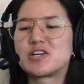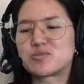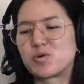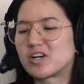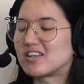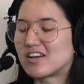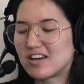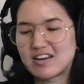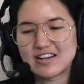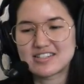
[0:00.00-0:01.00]
much more to
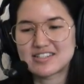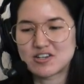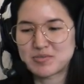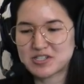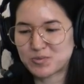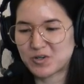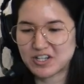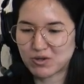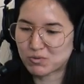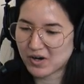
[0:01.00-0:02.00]
learn and so much more
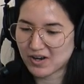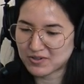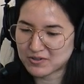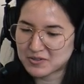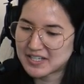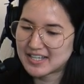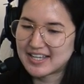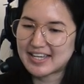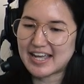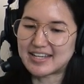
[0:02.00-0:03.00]
to grow,
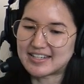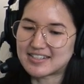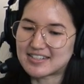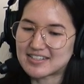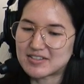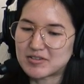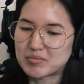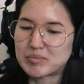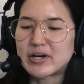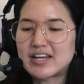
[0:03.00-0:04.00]
and
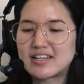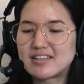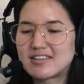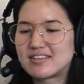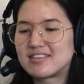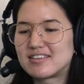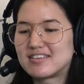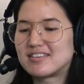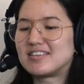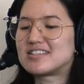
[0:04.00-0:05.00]
but
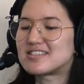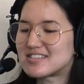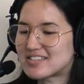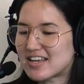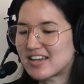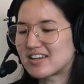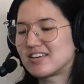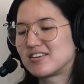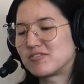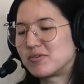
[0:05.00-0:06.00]
this is
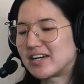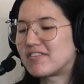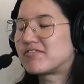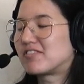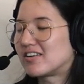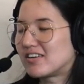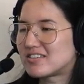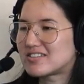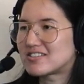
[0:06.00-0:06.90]
like what I've learned